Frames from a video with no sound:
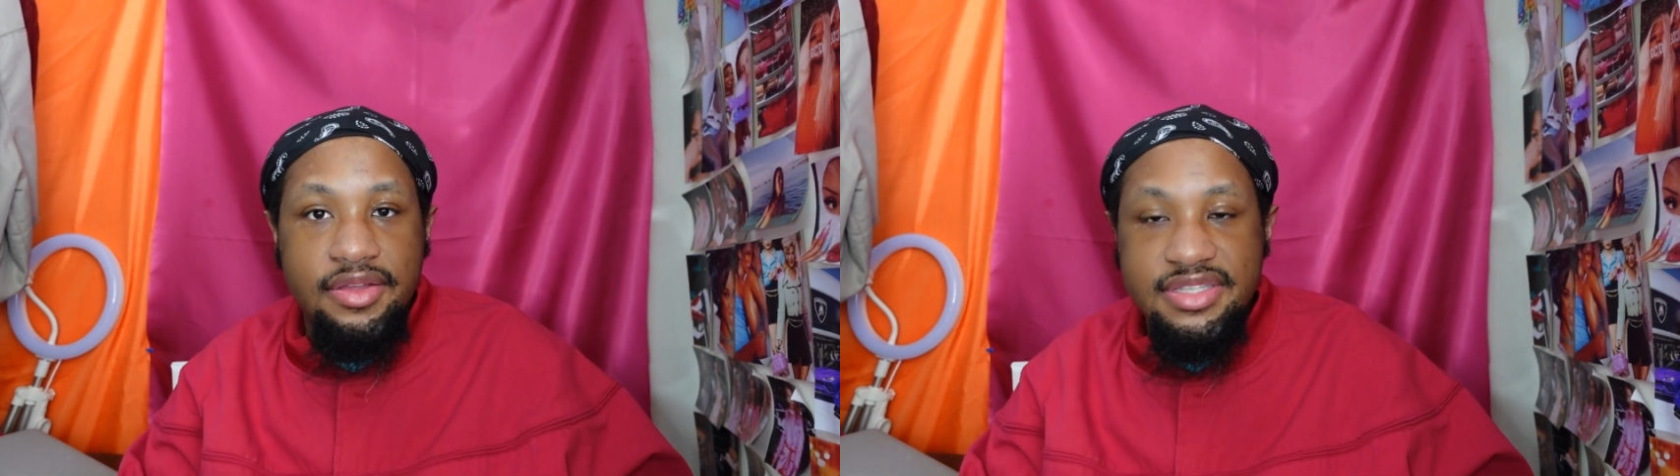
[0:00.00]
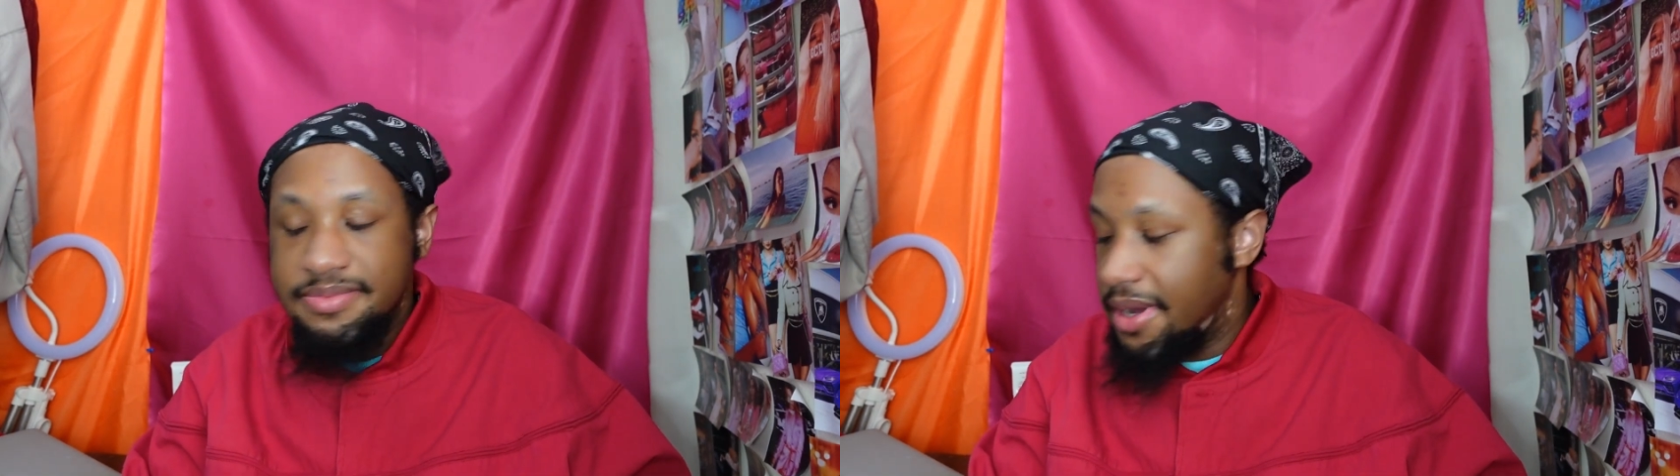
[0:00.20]

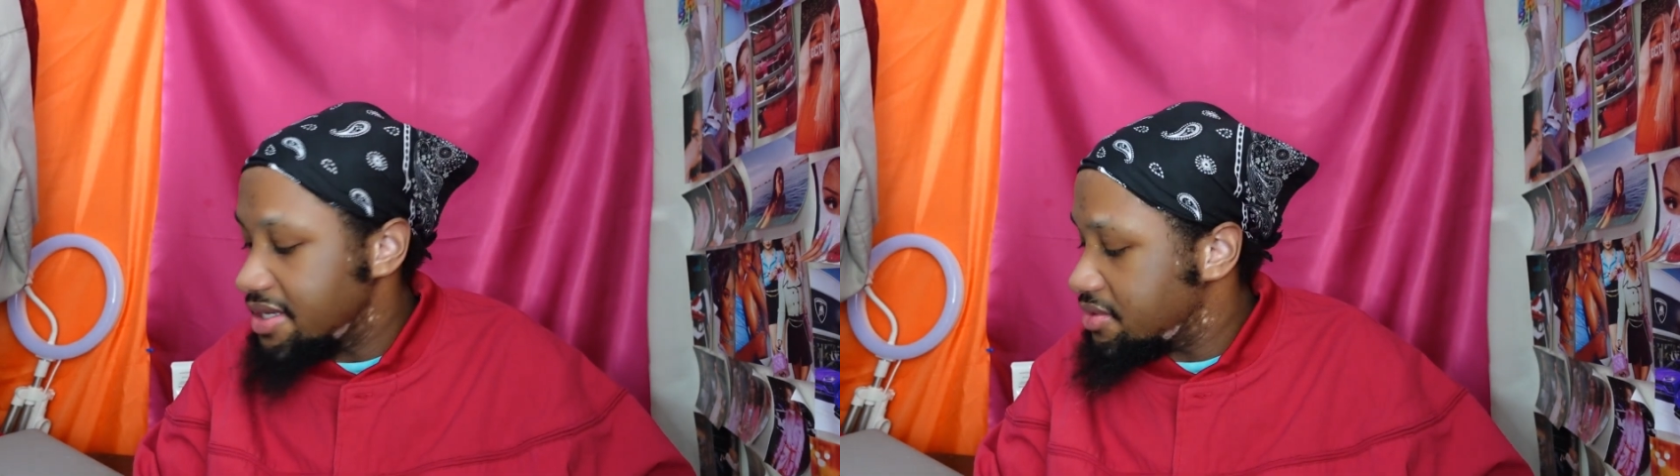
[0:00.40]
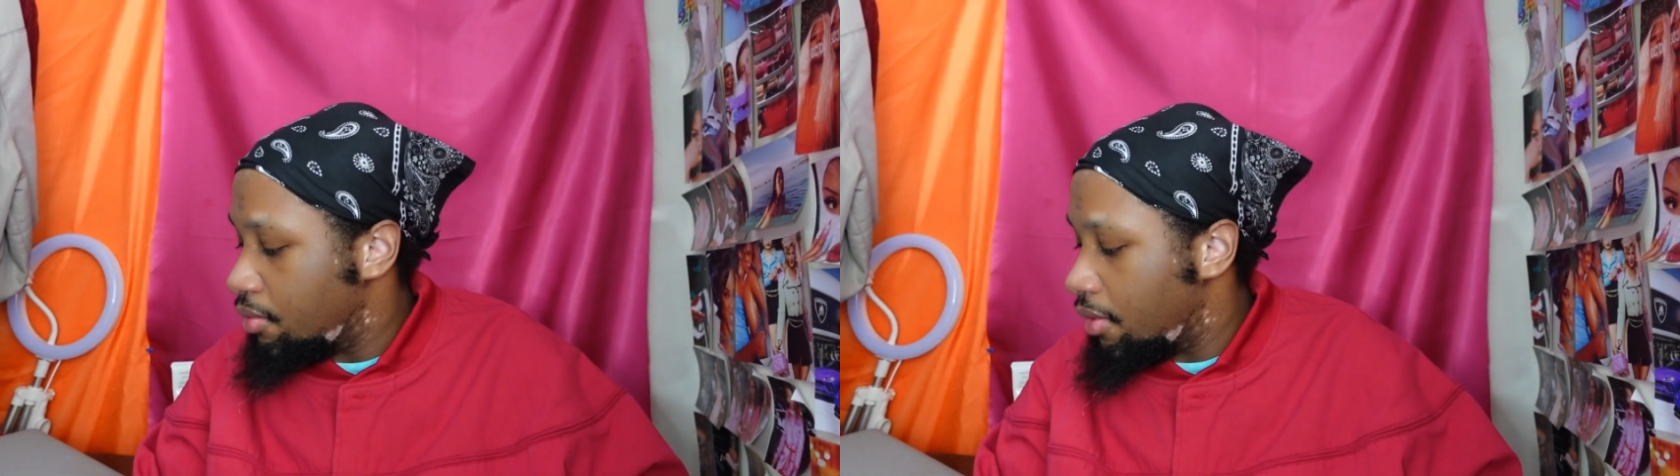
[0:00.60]

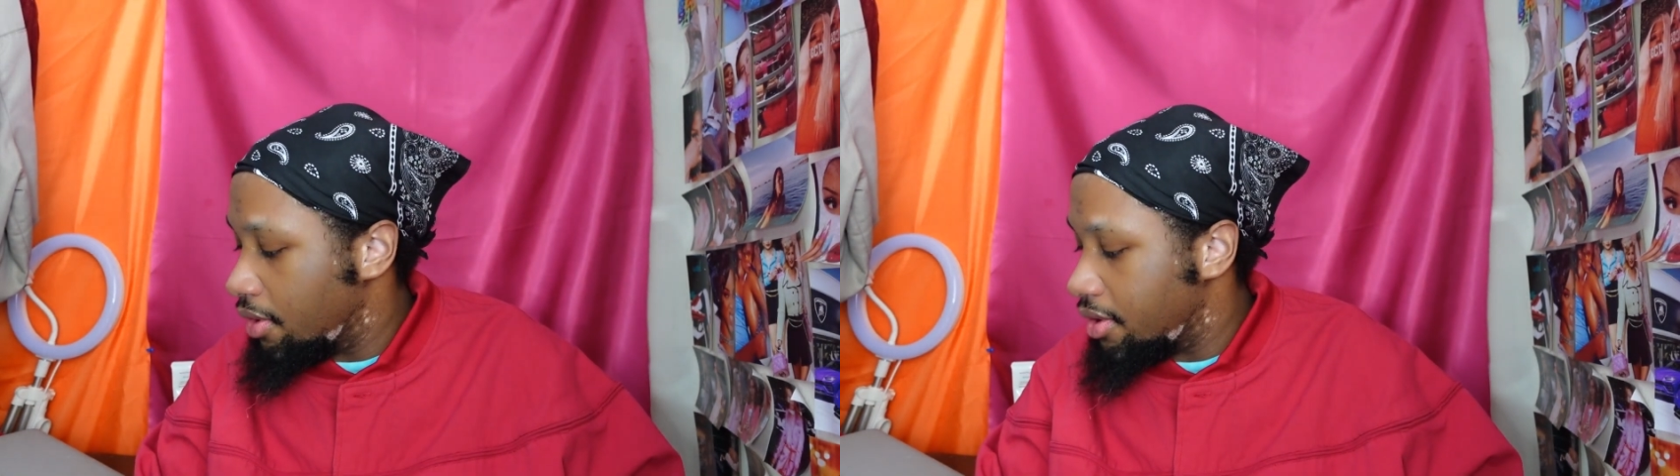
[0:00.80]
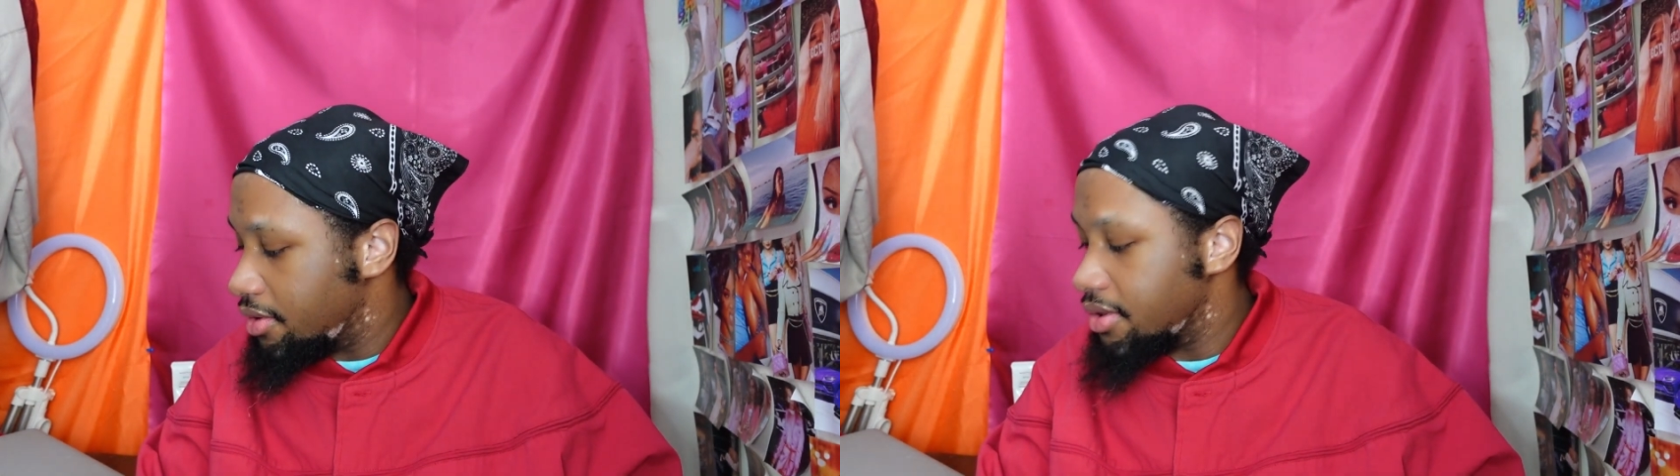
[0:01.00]

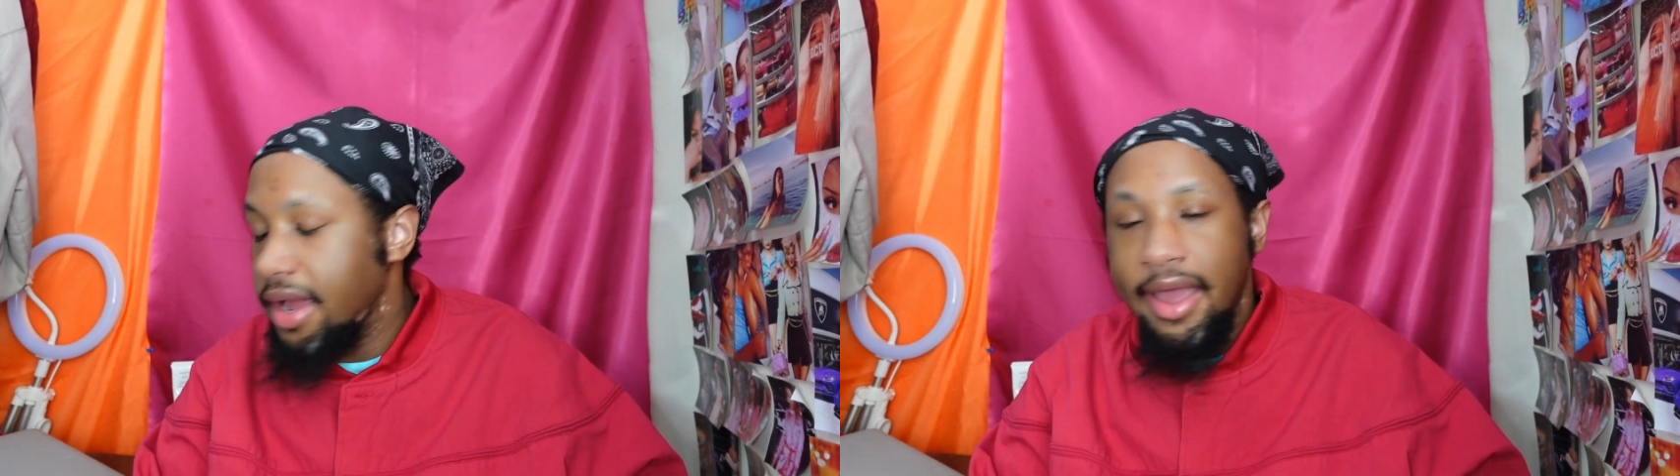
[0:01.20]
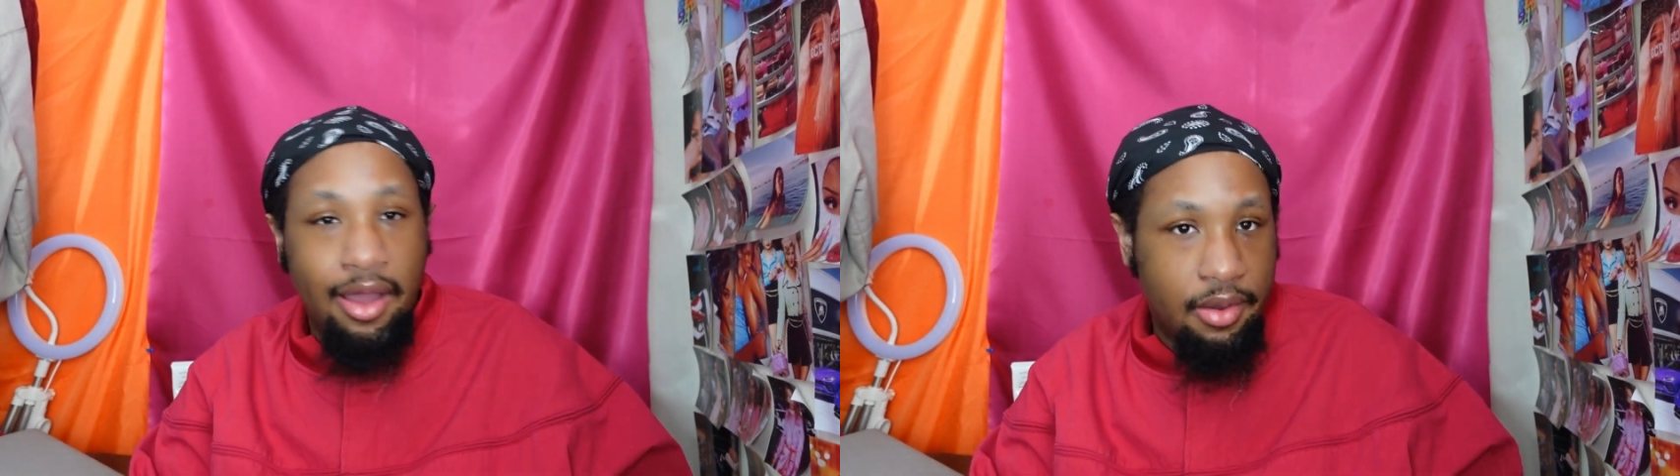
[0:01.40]
Spiceworld
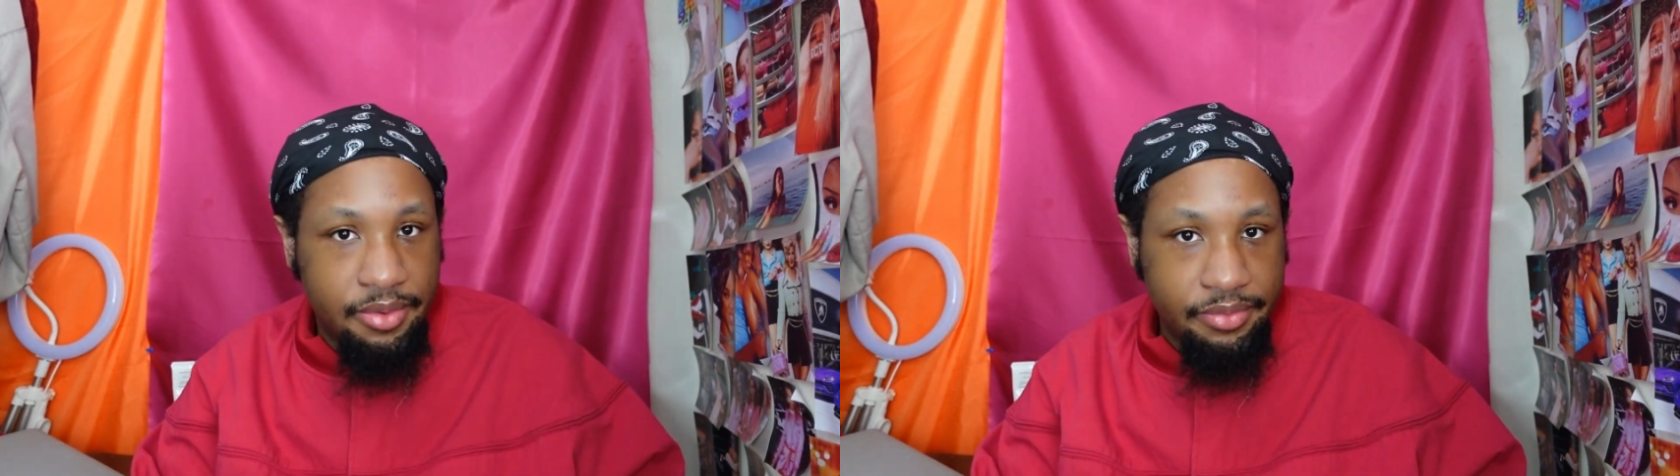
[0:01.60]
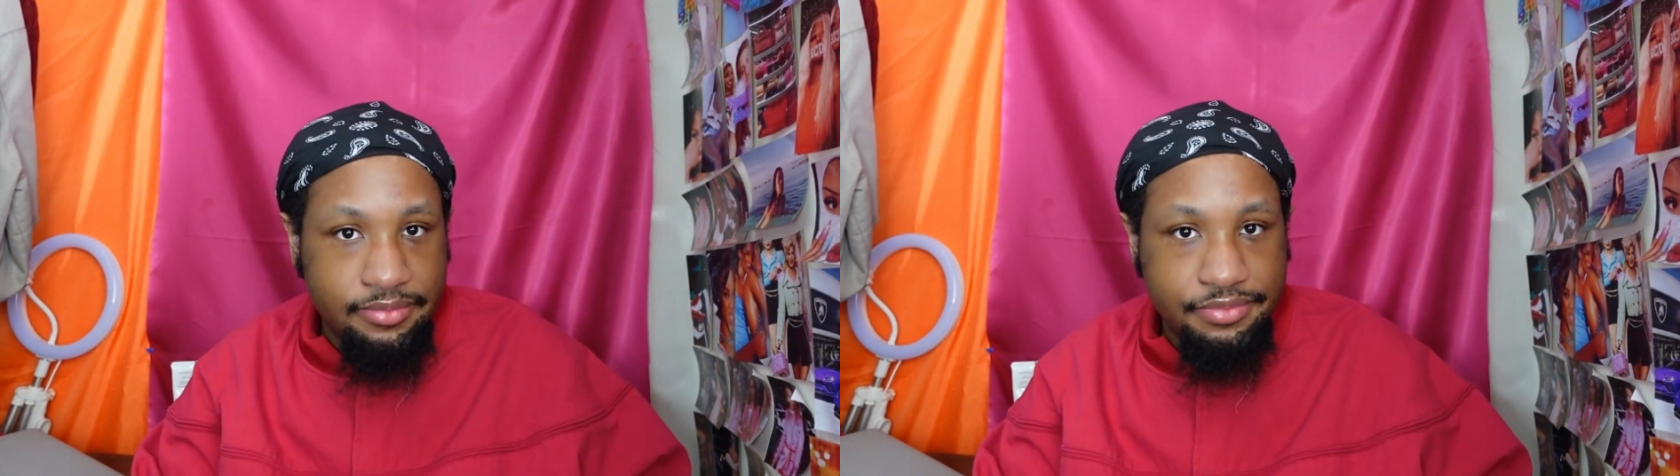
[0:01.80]

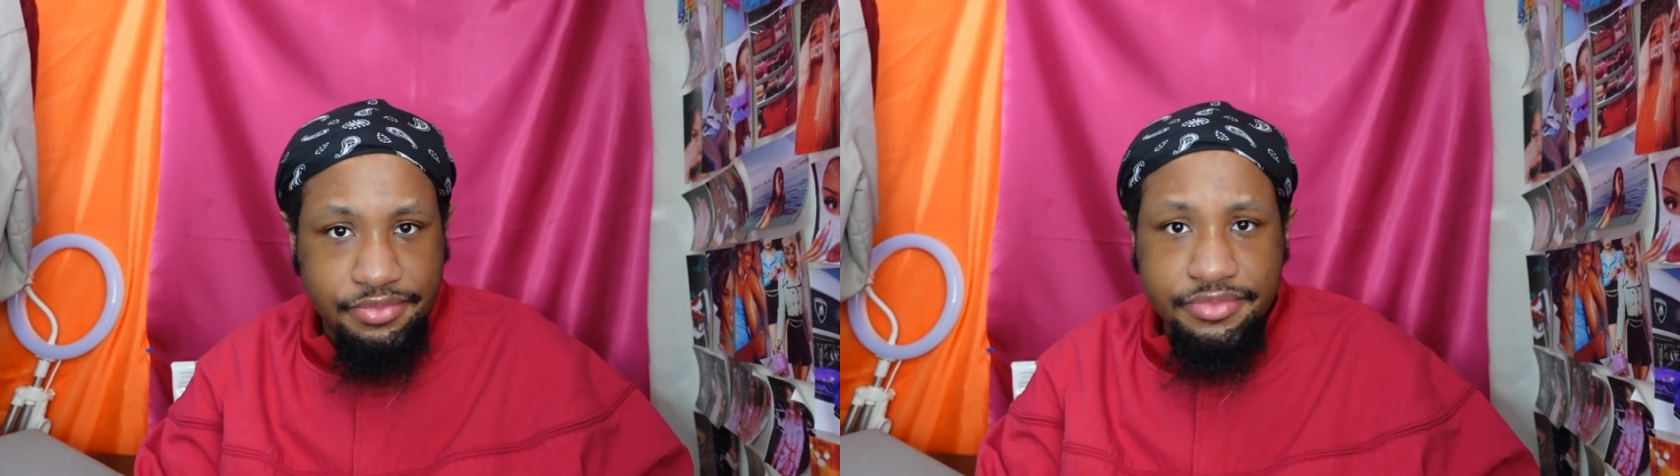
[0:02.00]
album,